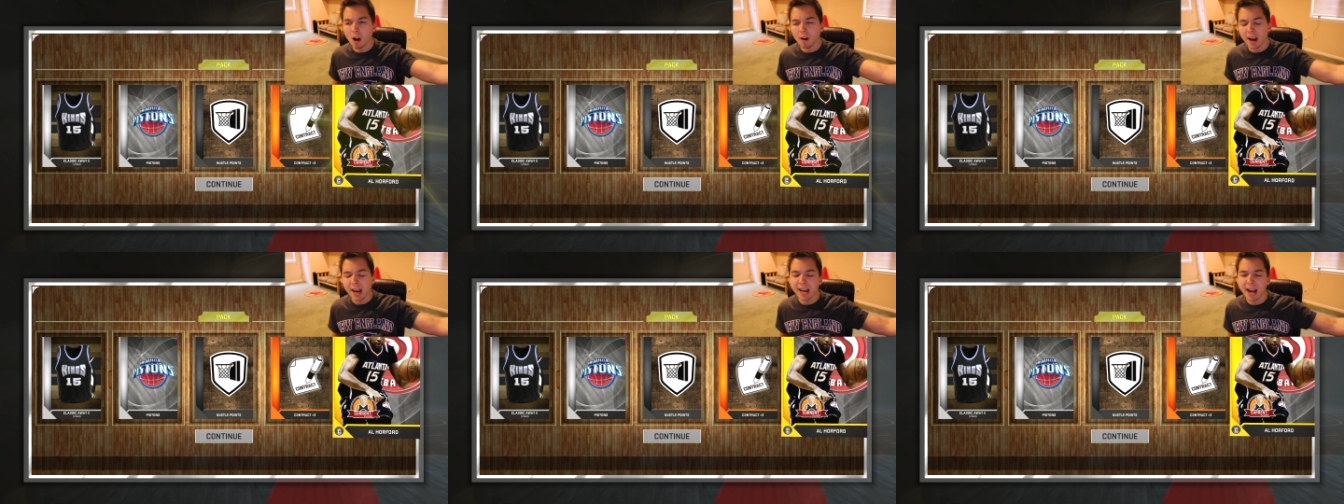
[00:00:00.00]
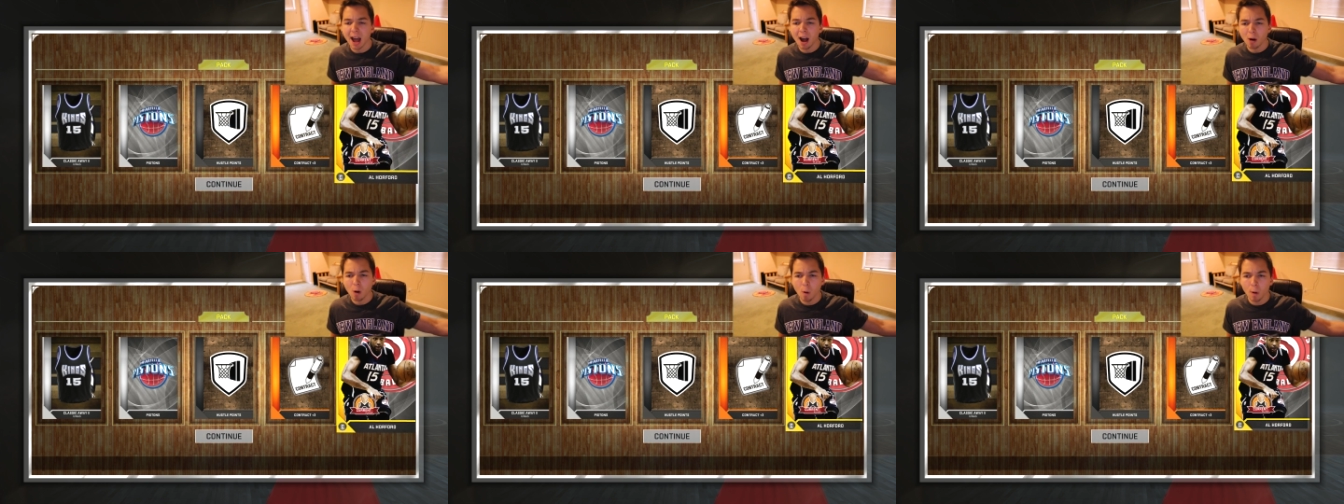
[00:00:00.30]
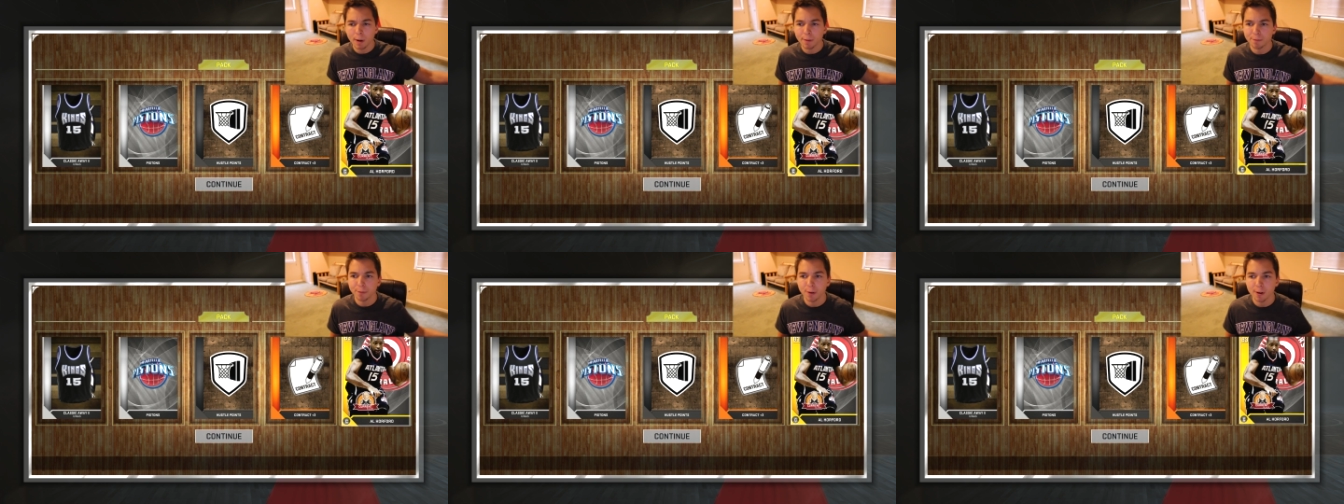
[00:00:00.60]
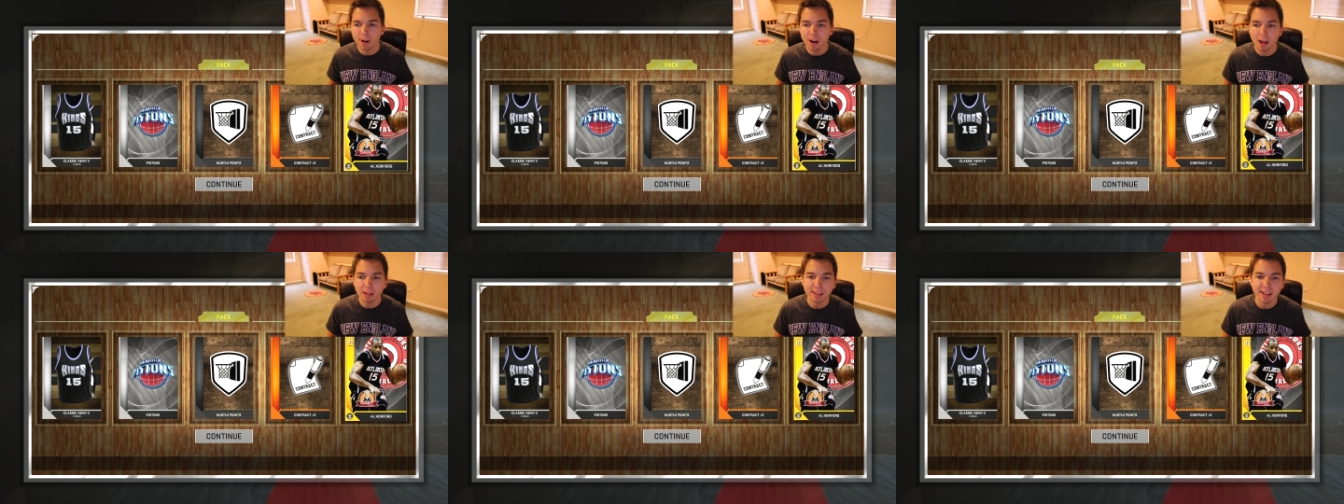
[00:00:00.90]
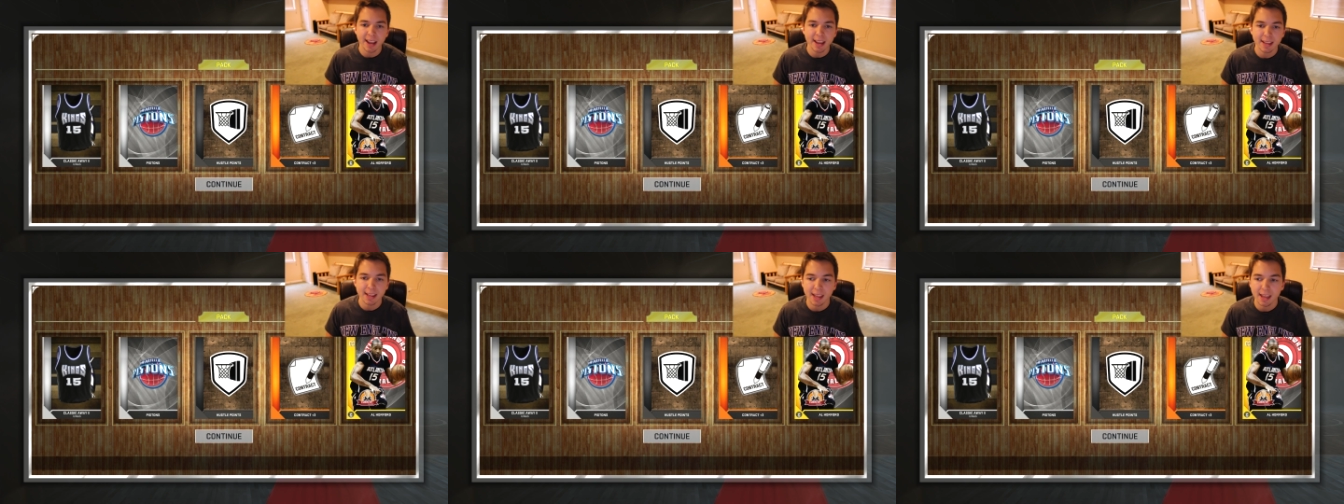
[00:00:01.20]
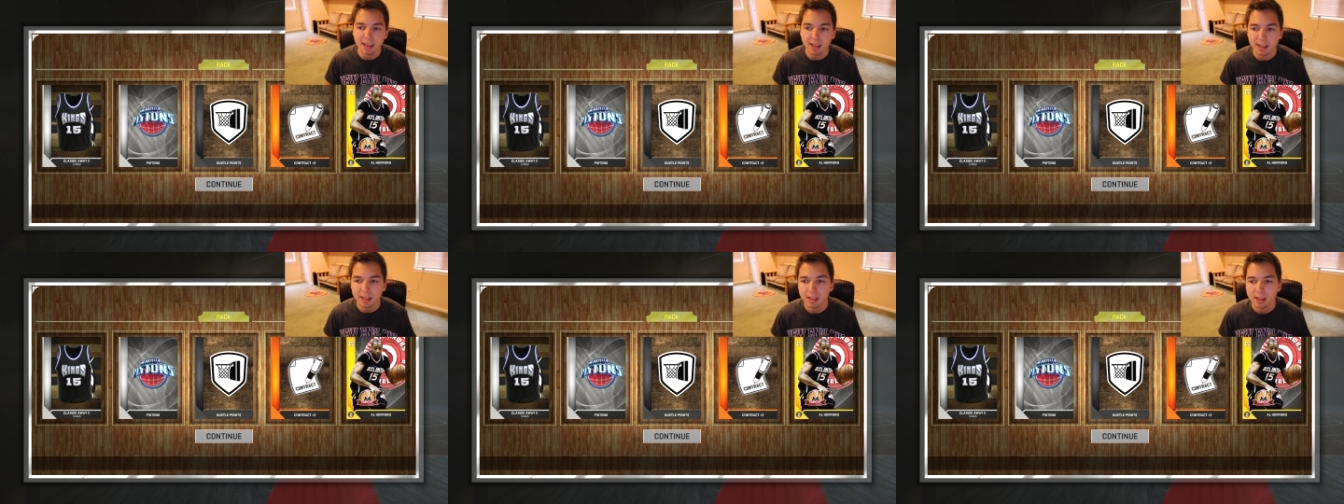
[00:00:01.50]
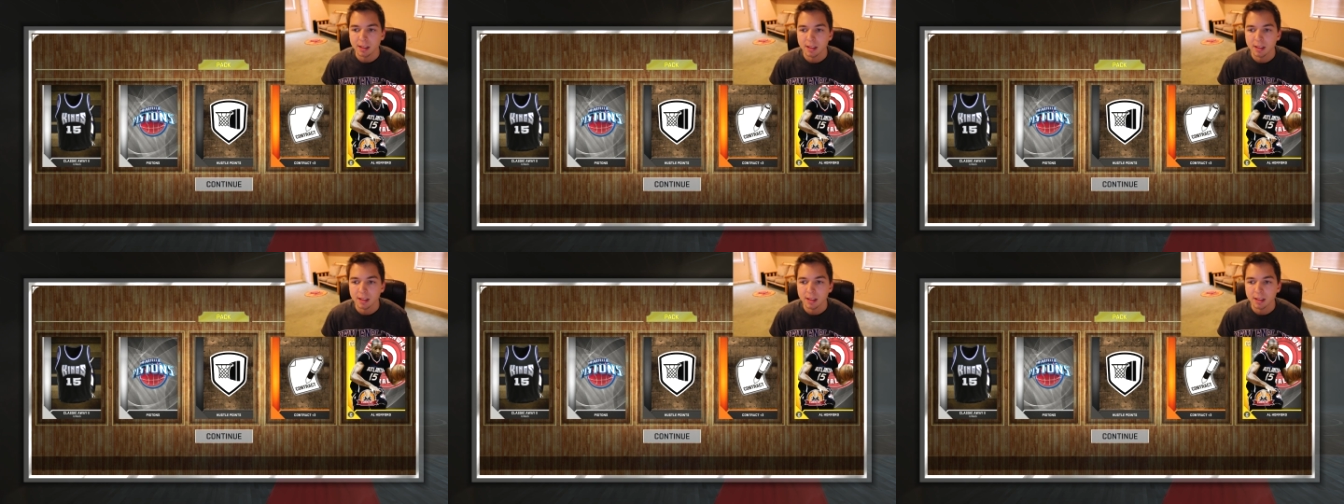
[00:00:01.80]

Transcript: All right, Al Horford, I'll take it.